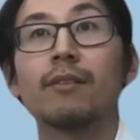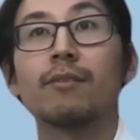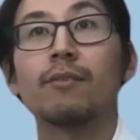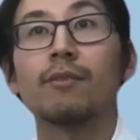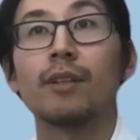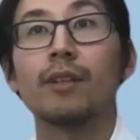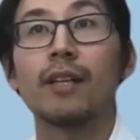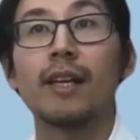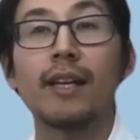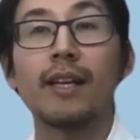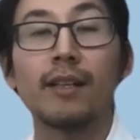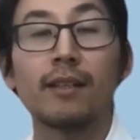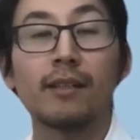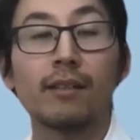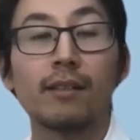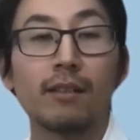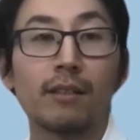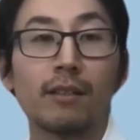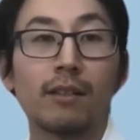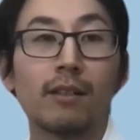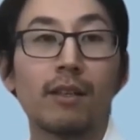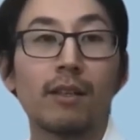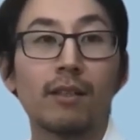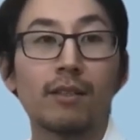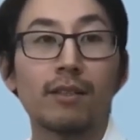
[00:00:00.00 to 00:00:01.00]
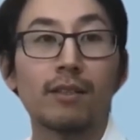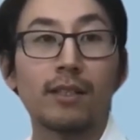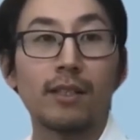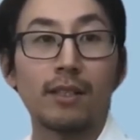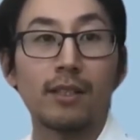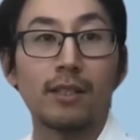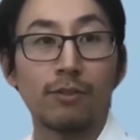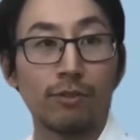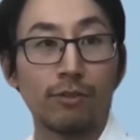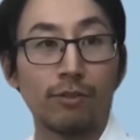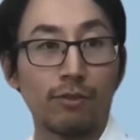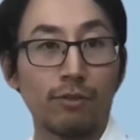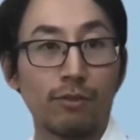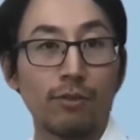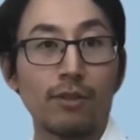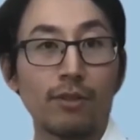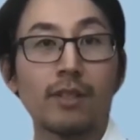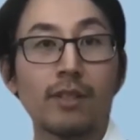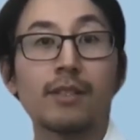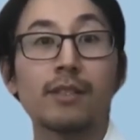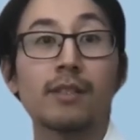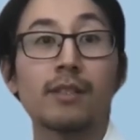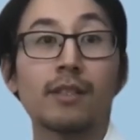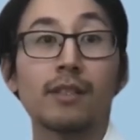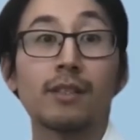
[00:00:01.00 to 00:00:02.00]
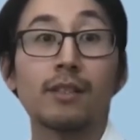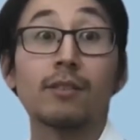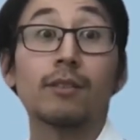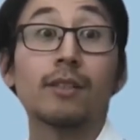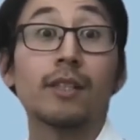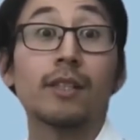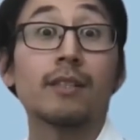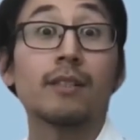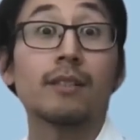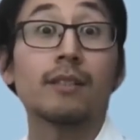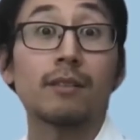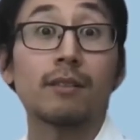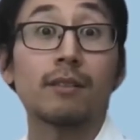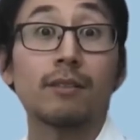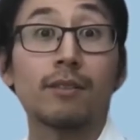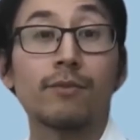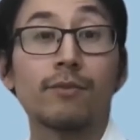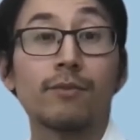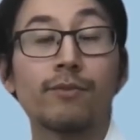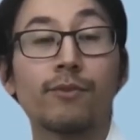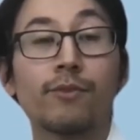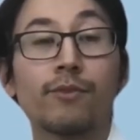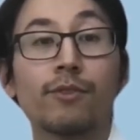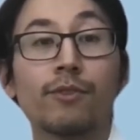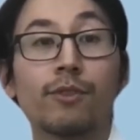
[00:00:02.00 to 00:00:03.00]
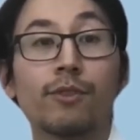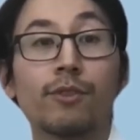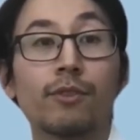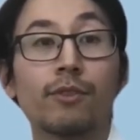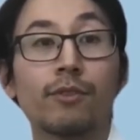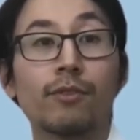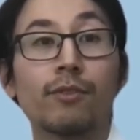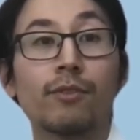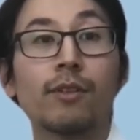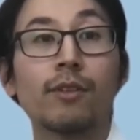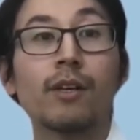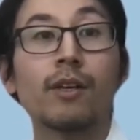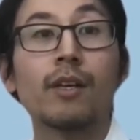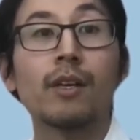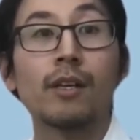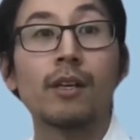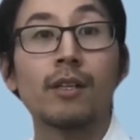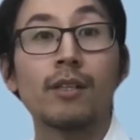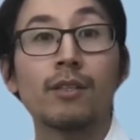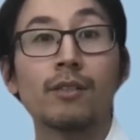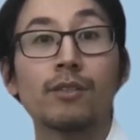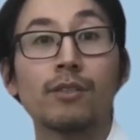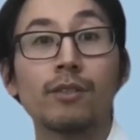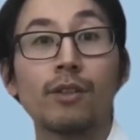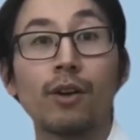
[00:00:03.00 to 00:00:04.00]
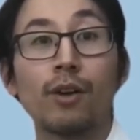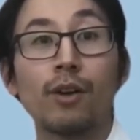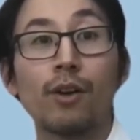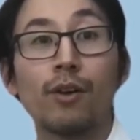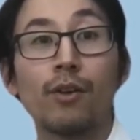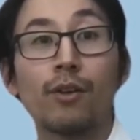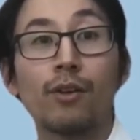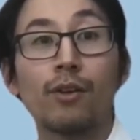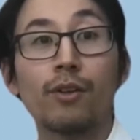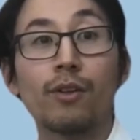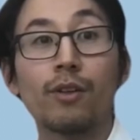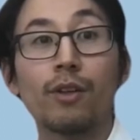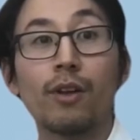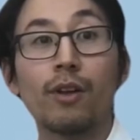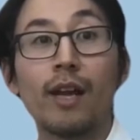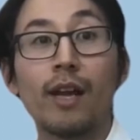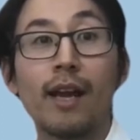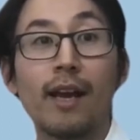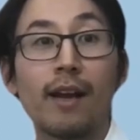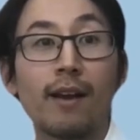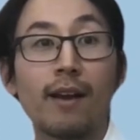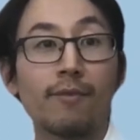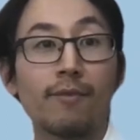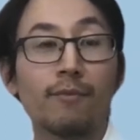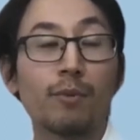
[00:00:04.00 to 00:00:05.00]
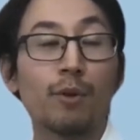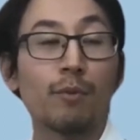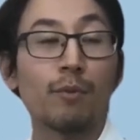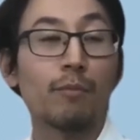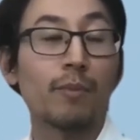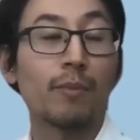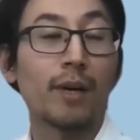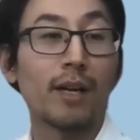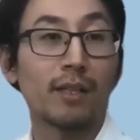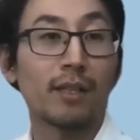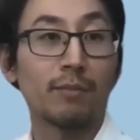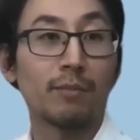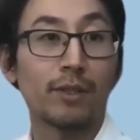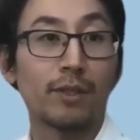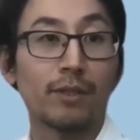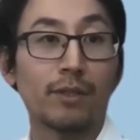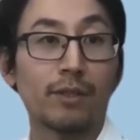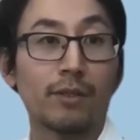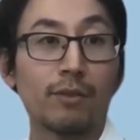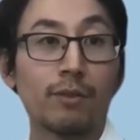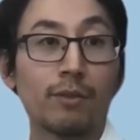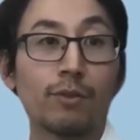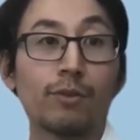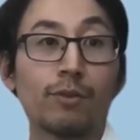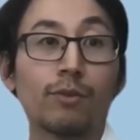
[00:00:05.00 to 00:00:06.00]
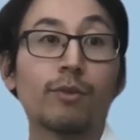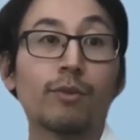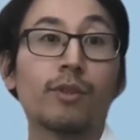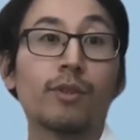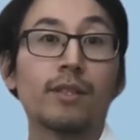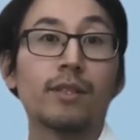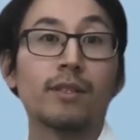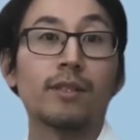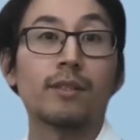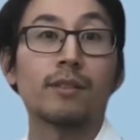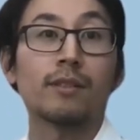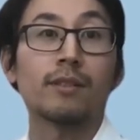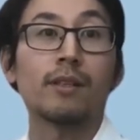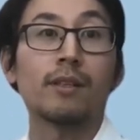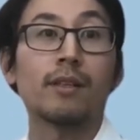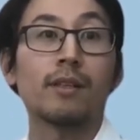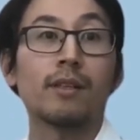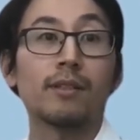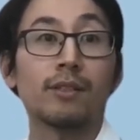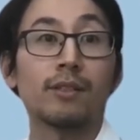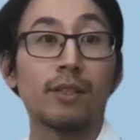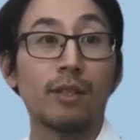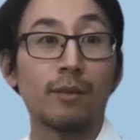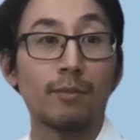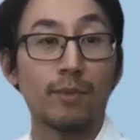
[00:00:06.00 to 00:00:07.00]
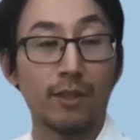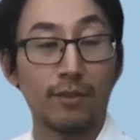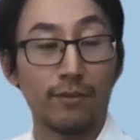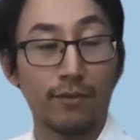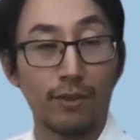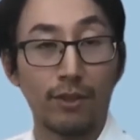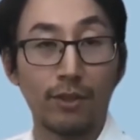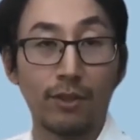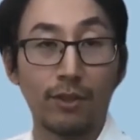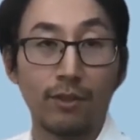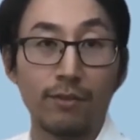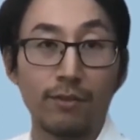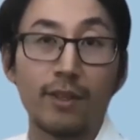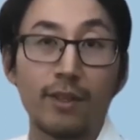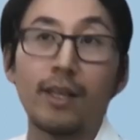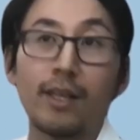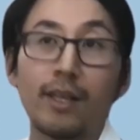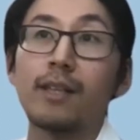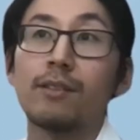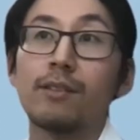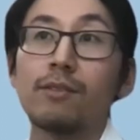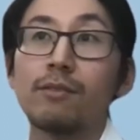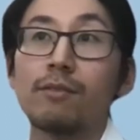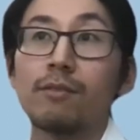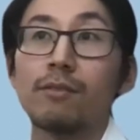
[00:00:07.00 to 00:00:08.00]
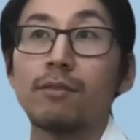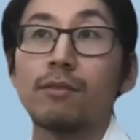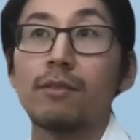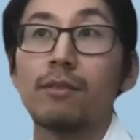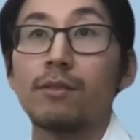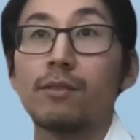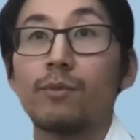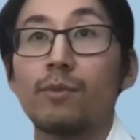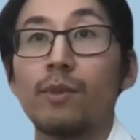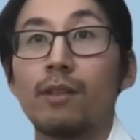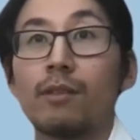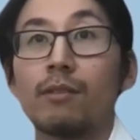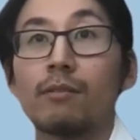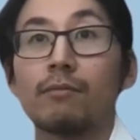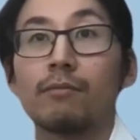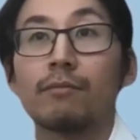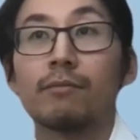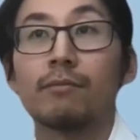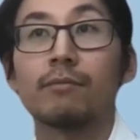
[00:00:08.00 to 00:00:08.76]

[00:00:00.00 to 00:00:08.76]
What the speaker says: related alerts into single incidents for you. So you don't have bombardment or noise in terms of notifications as well.